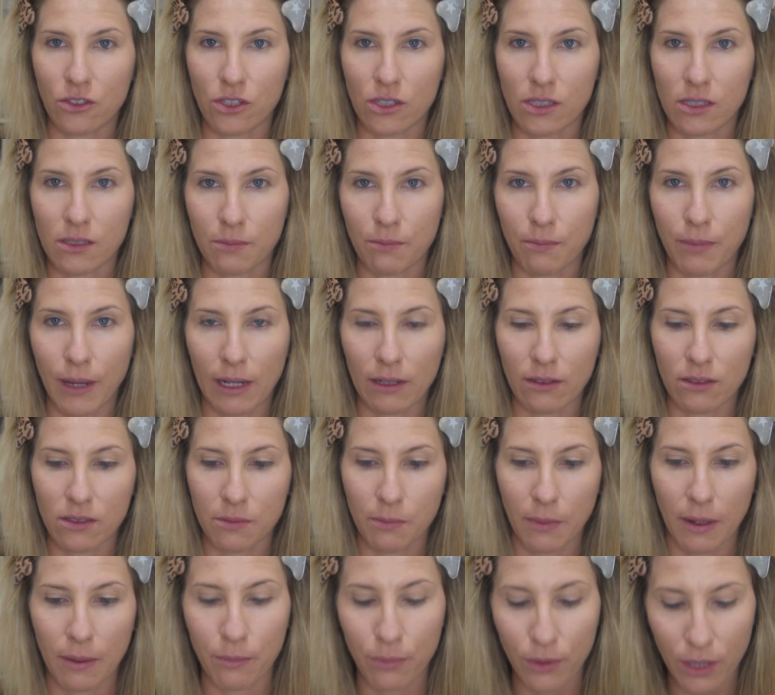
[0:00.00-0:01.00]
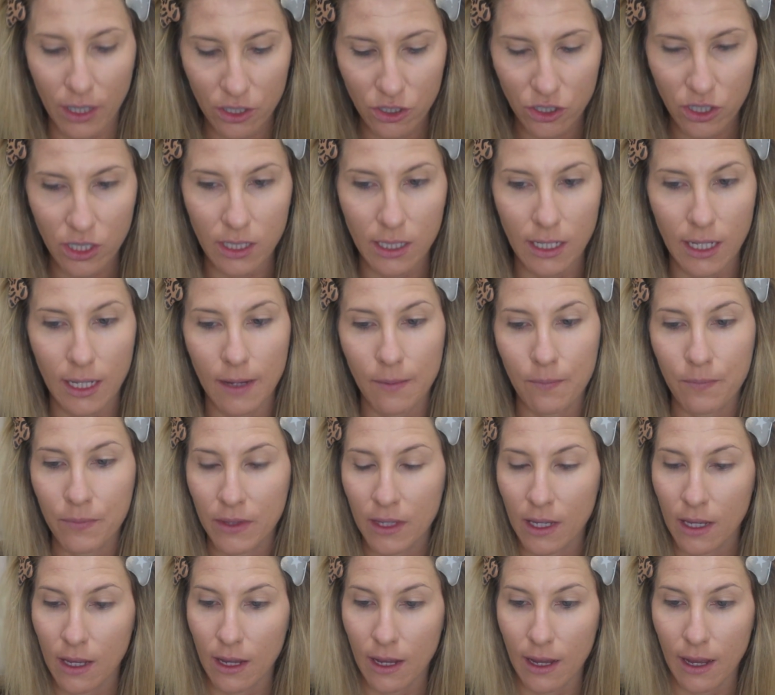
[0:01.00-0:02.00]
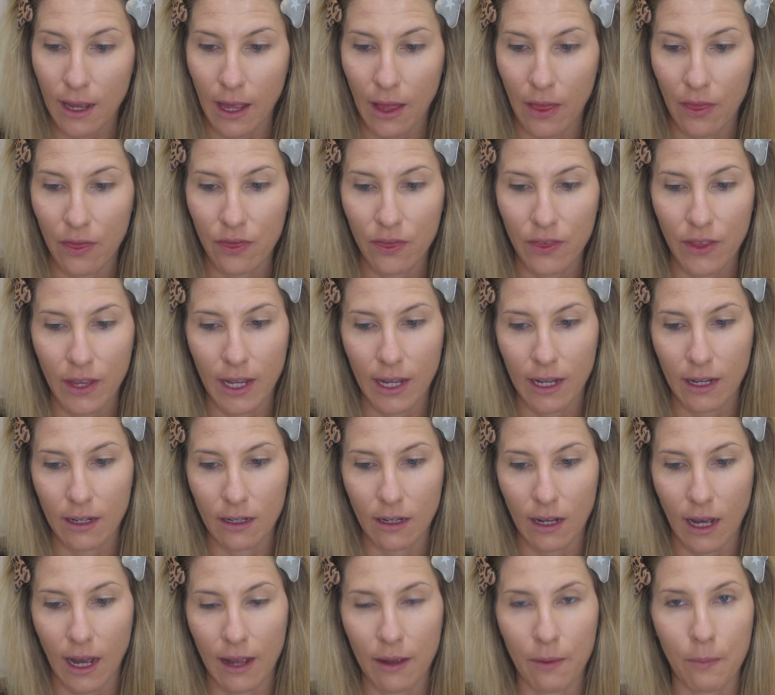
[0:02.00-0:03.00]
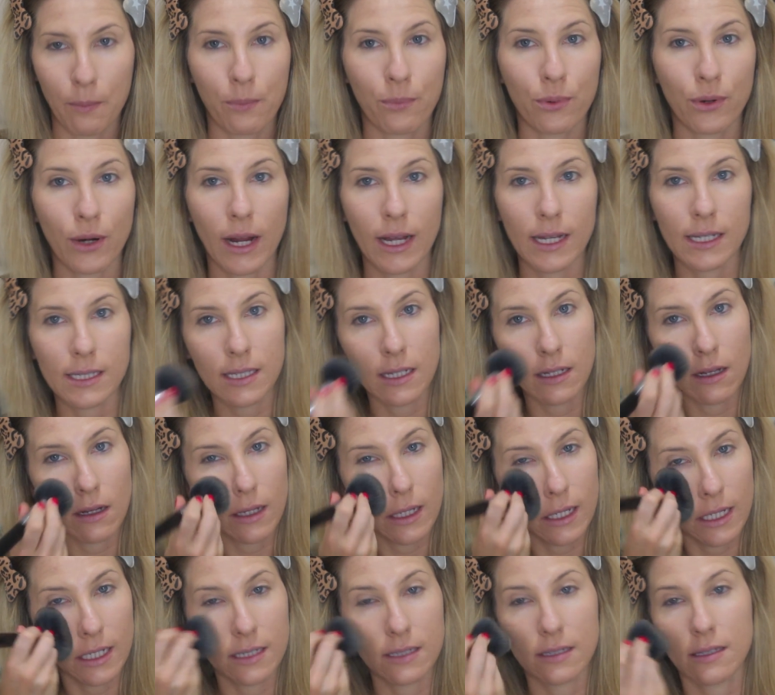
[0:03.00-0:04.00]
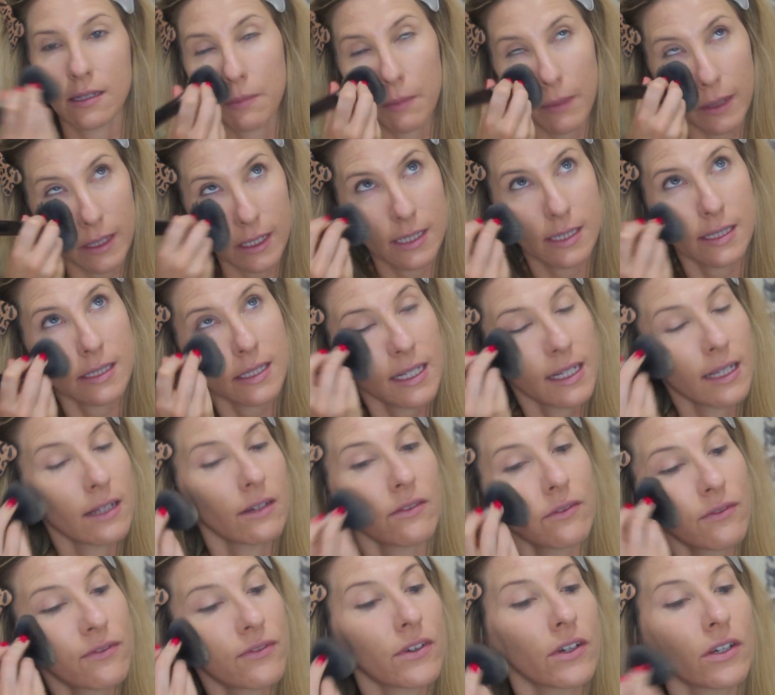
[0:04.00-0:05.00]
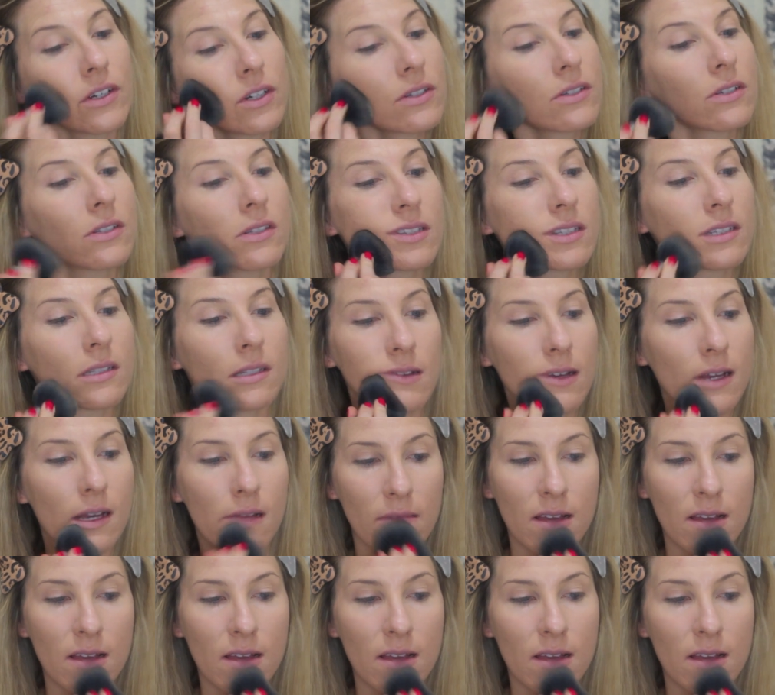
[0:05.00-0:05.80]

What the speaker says: just bounce my brush in it, and then I press it into my skin first,